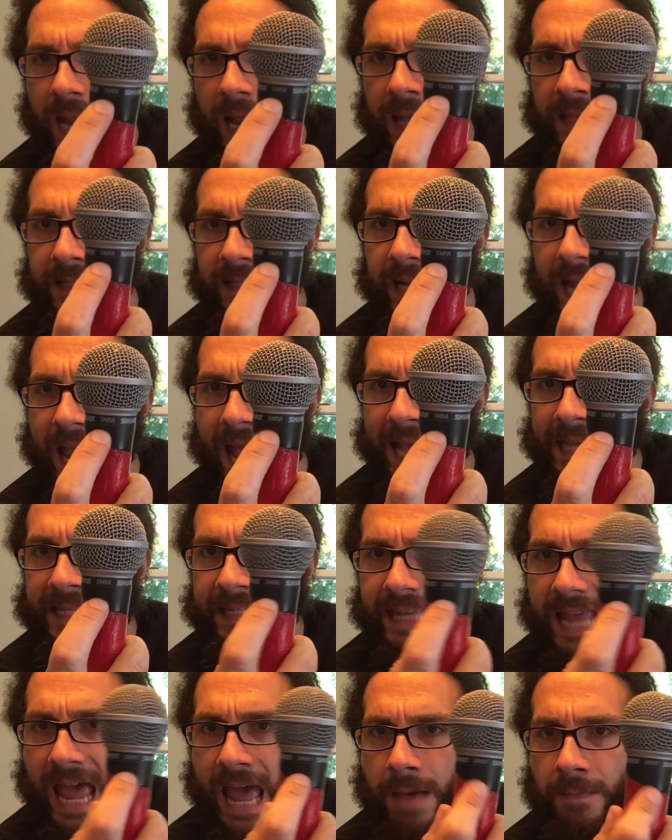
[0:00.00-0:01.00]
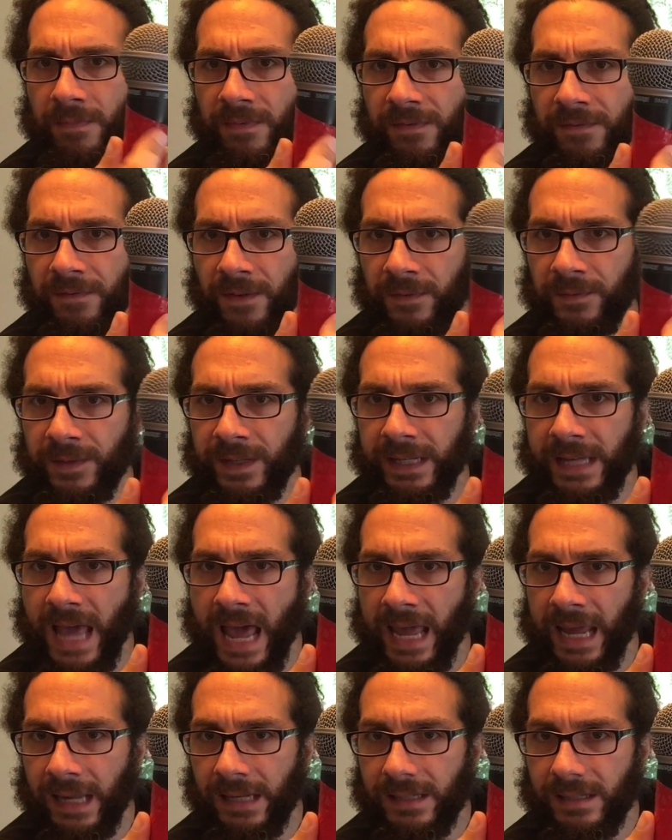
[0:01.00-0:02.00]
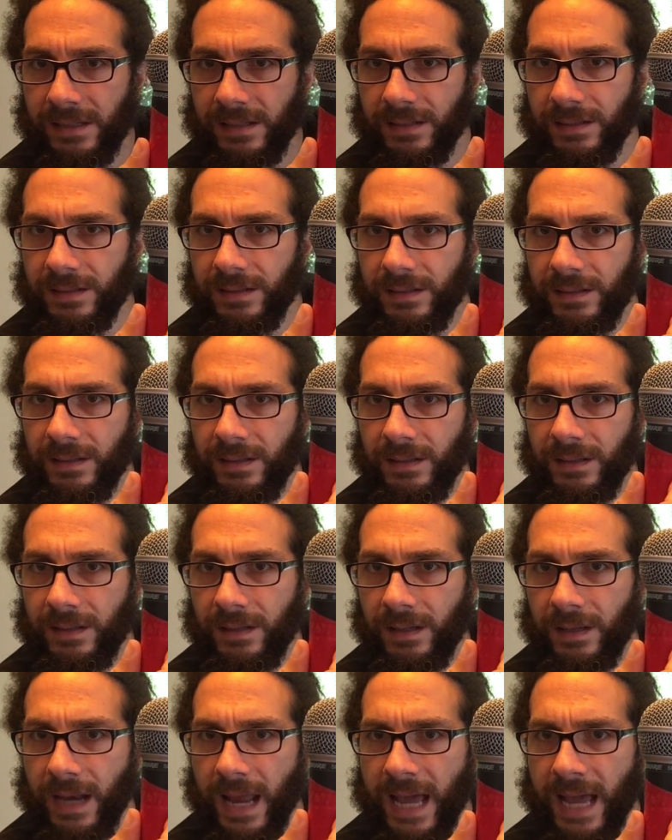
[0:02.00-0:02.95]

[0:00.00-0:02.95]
it's an SM58. An